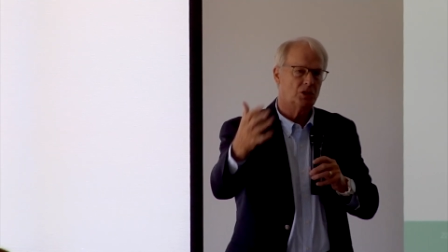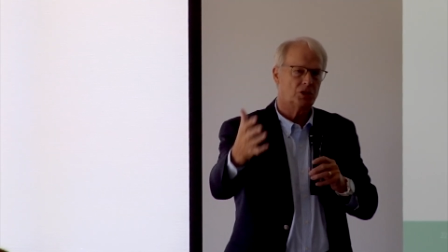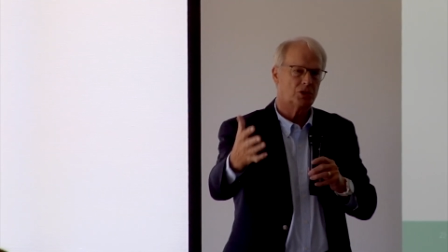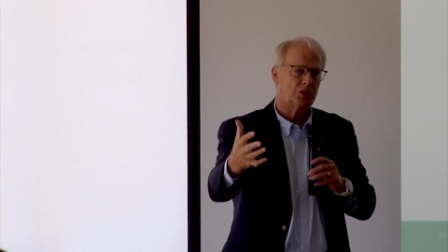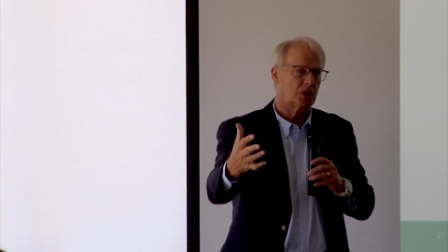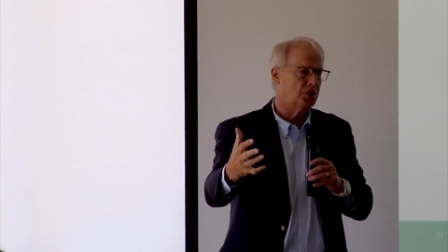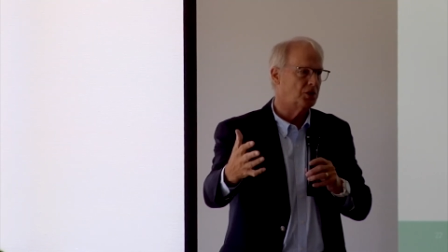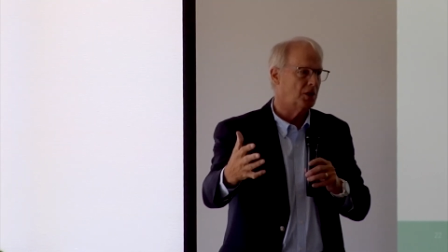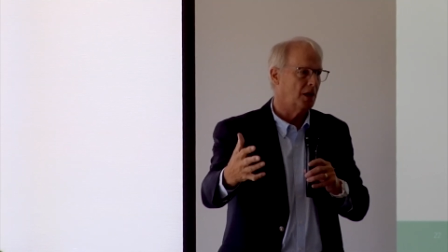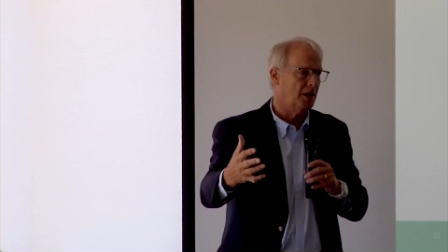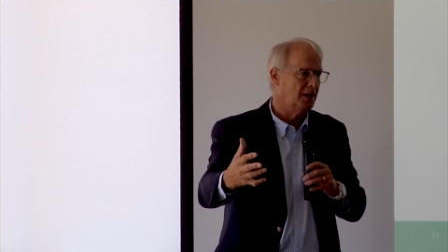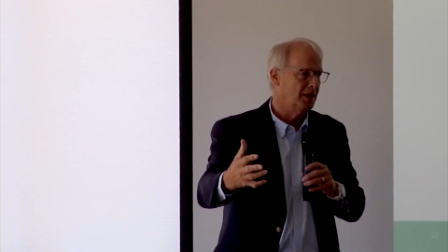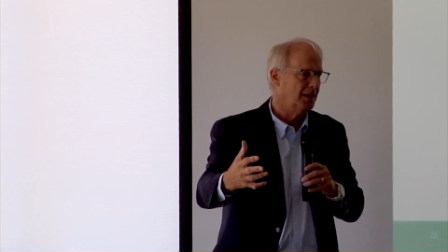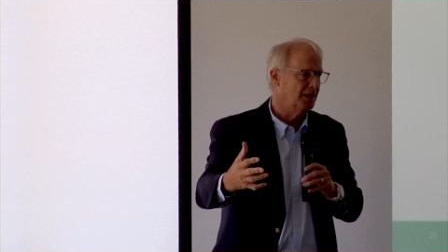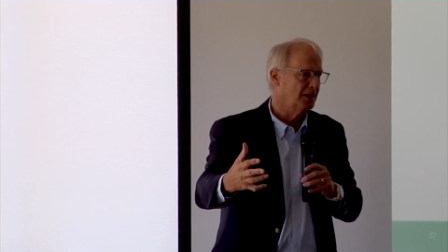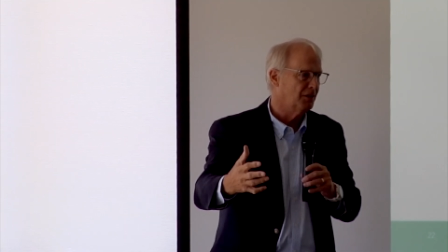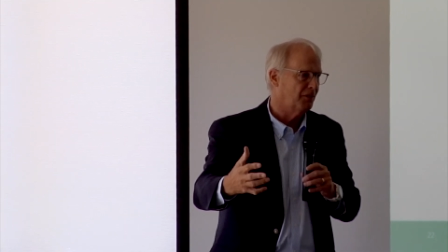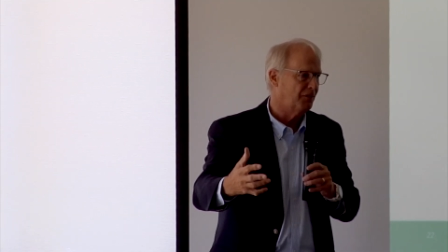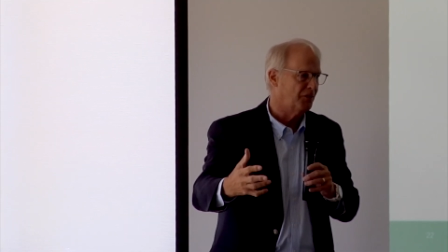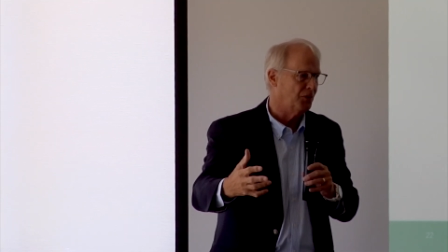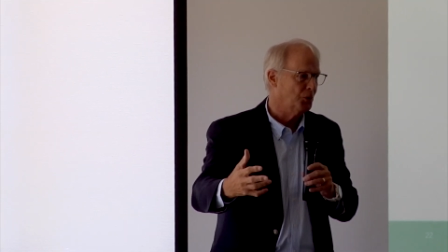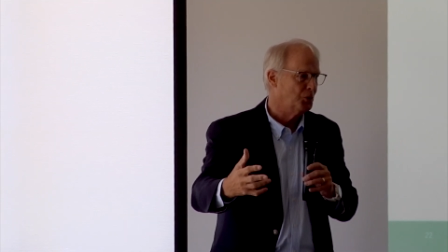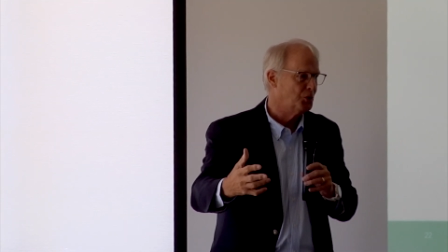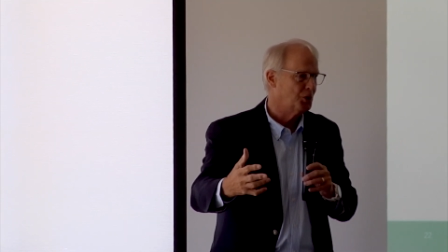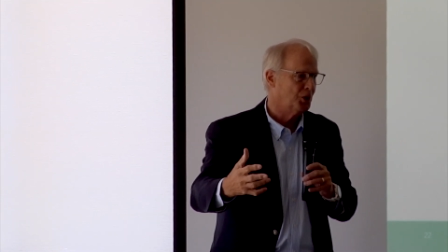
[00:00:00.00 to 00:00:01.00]
succeeding in the
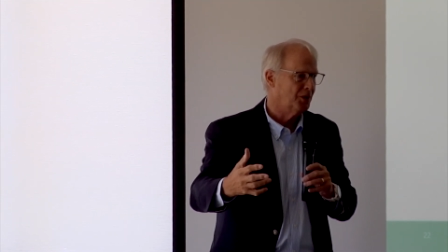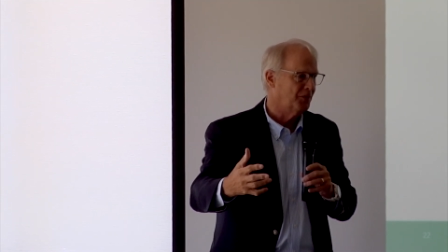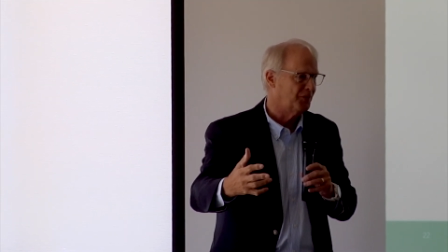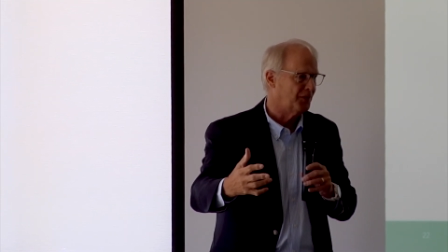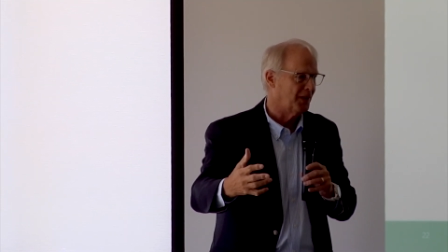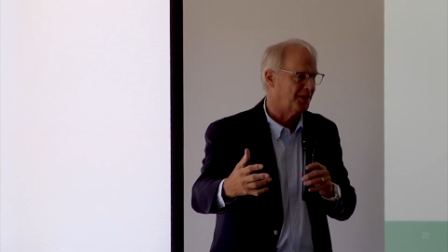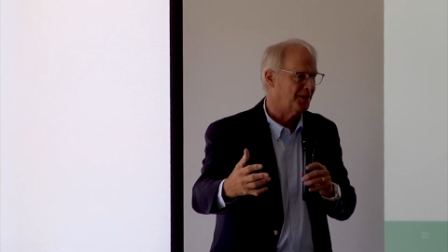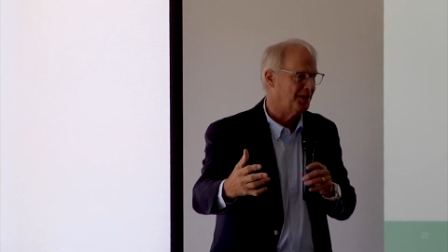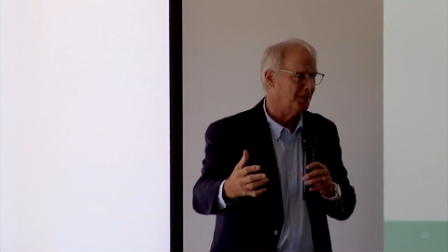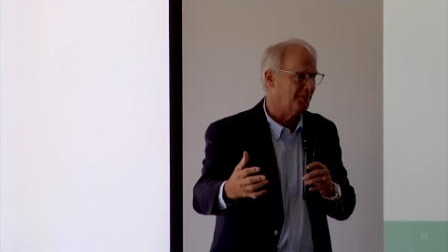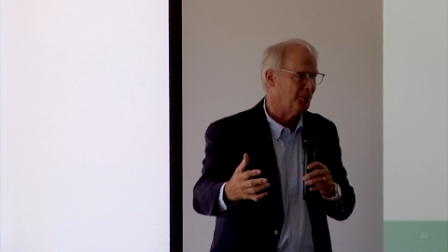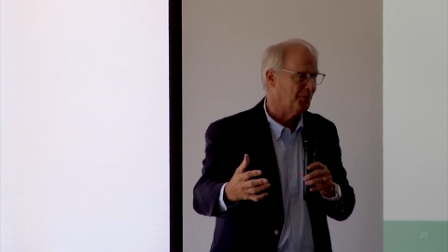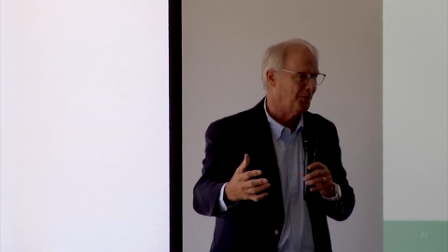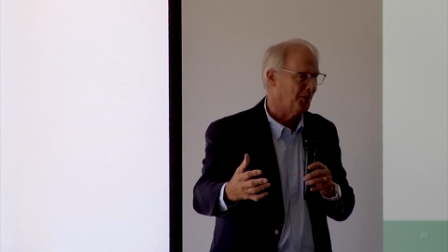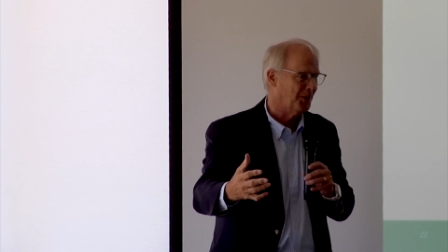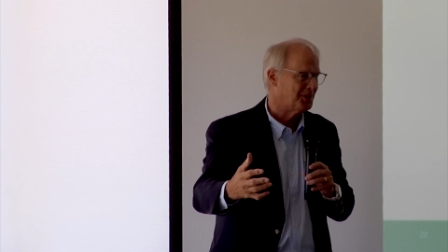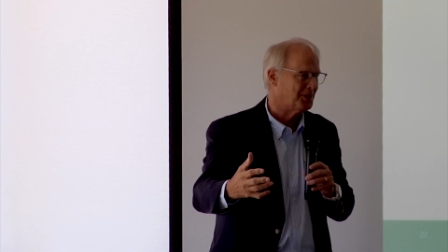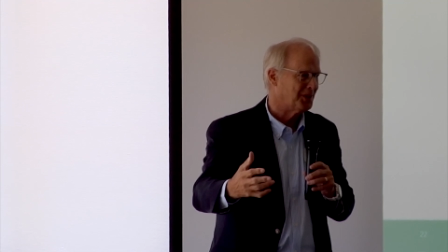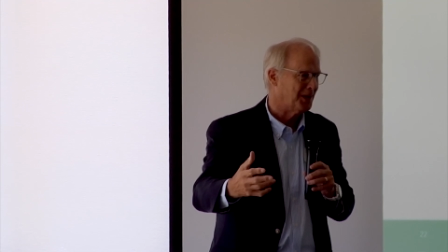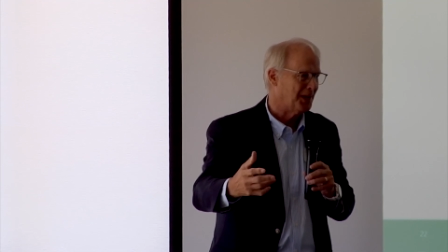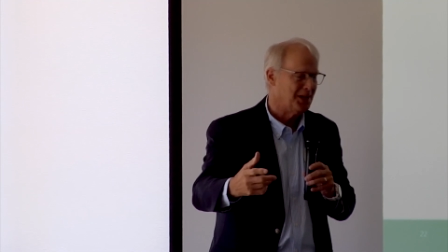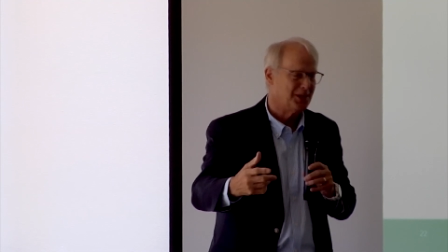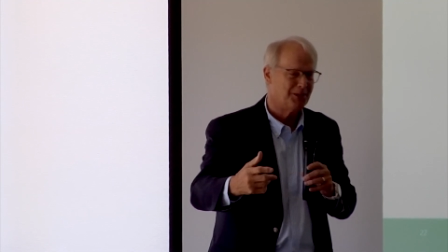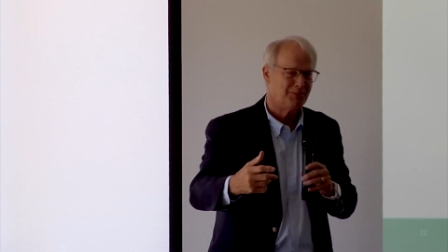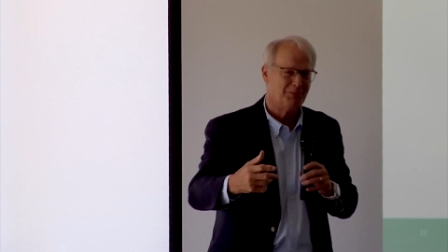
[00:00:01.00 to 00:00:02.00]
future if they come to our
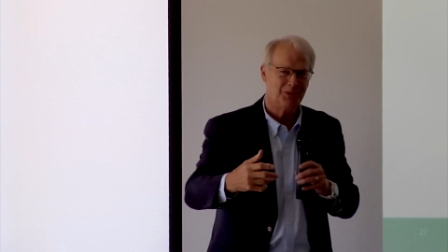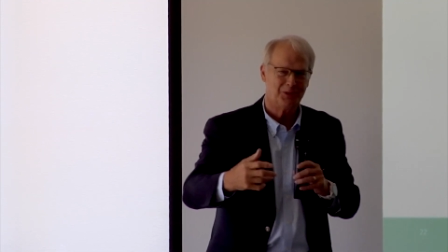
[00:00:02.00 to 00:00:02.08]
science